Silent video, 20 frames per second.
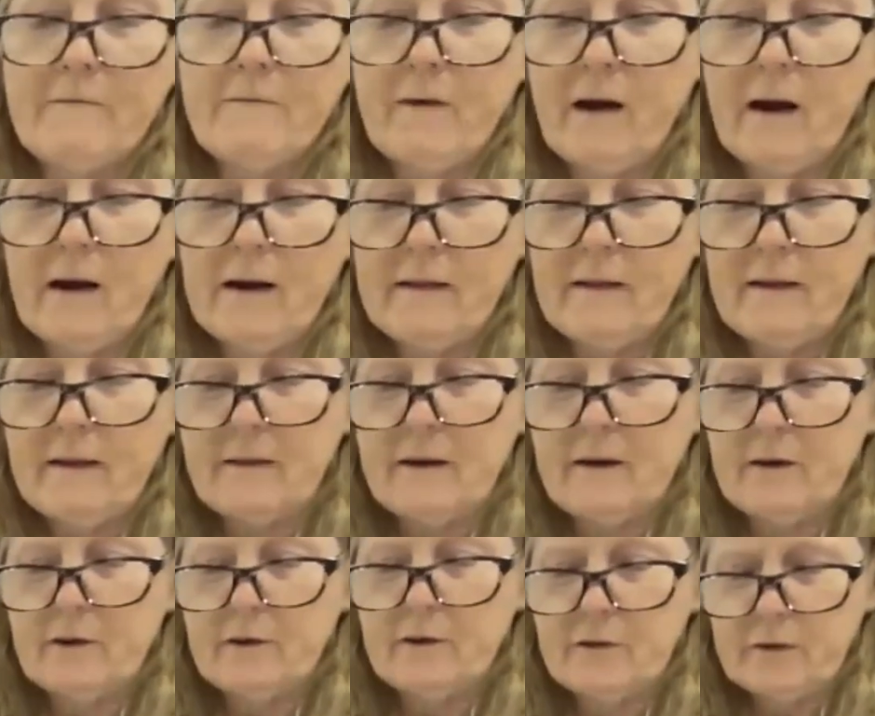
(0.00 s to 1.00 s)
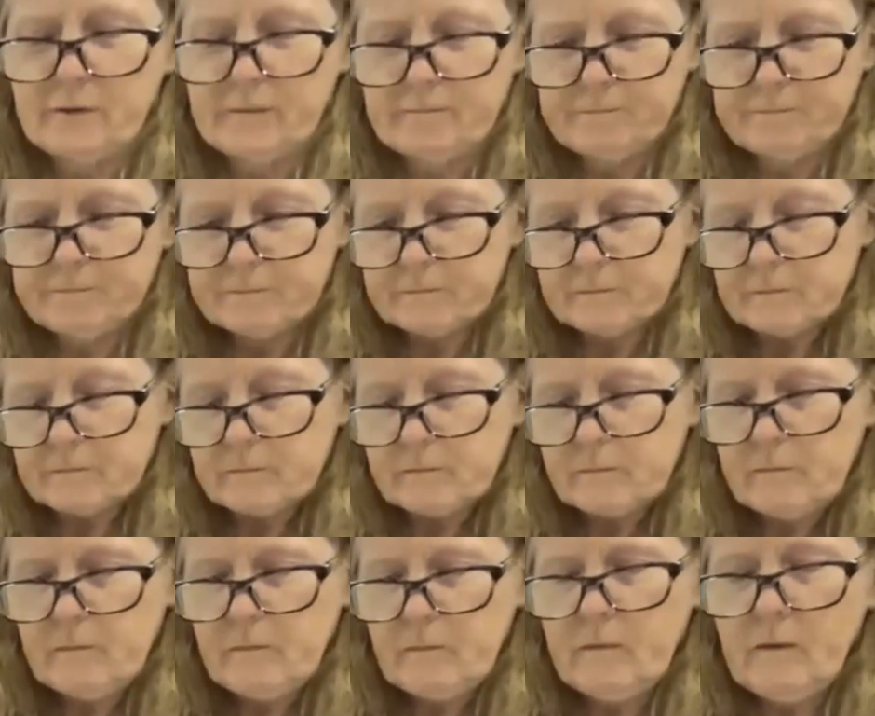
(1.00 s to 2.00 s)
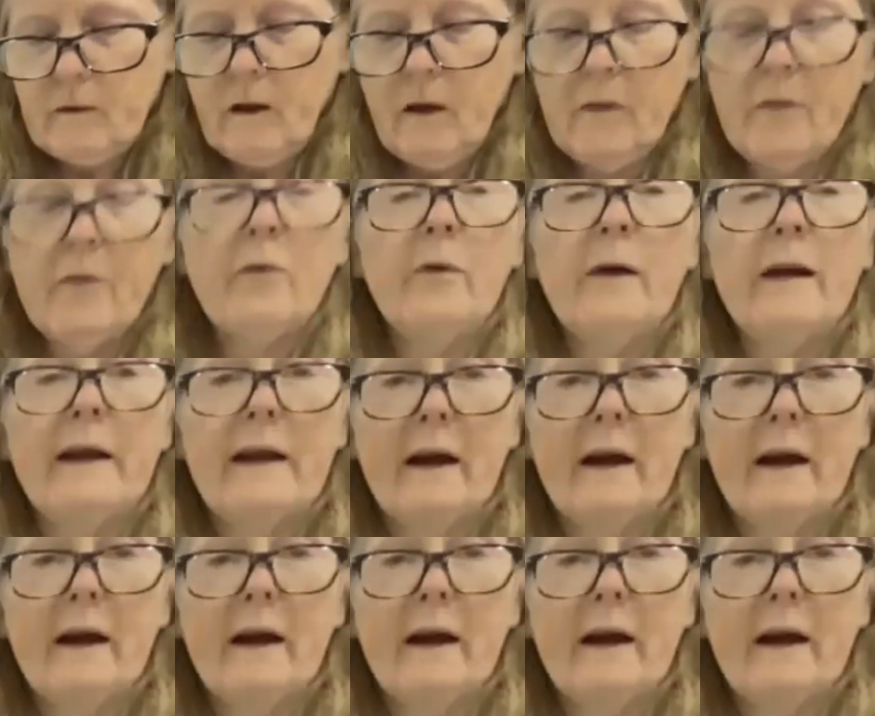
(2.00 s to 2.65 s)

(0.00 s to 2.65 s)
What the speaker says: find that there's 3